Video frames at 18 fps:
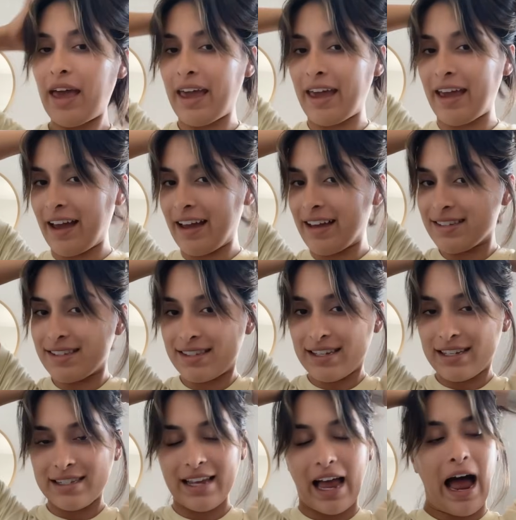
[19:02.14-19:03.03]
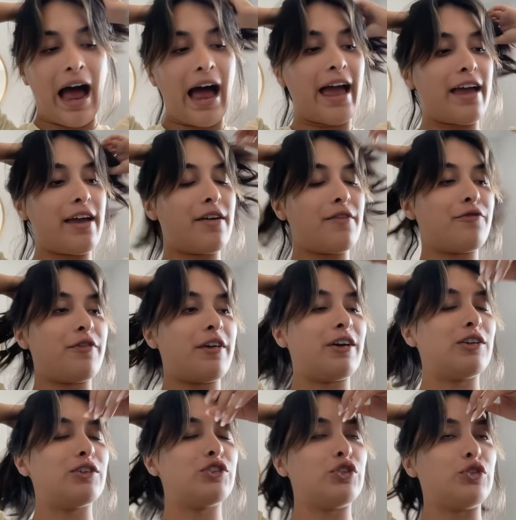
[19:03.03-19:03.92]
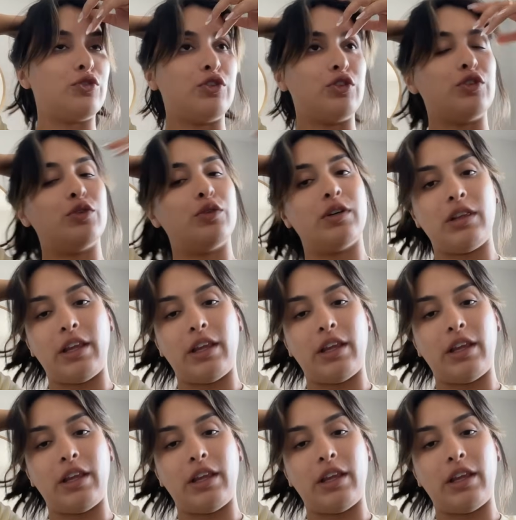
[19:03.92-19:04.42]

Hey guys, since I failed to do